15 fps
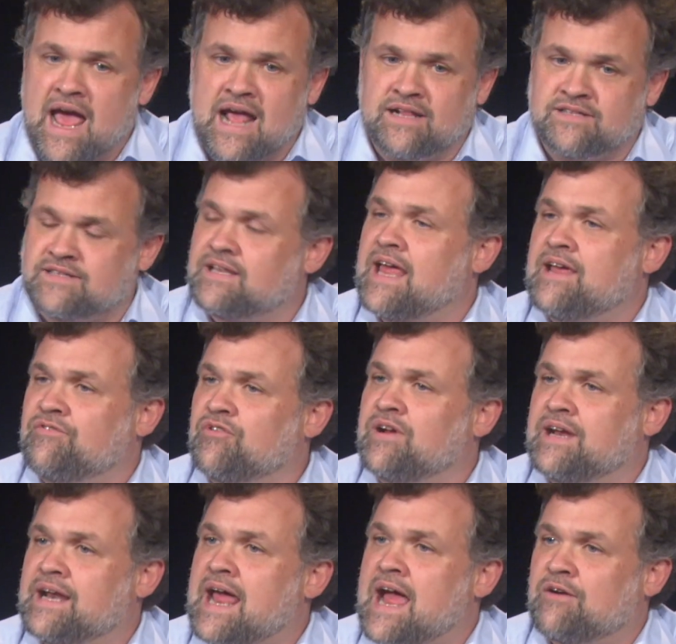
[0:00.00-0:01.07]
and slavery
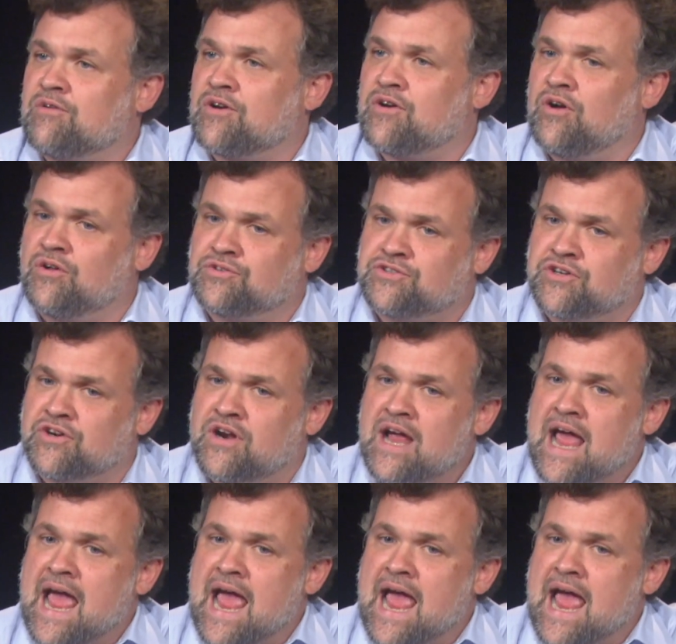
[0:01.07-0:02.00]
and agriculture.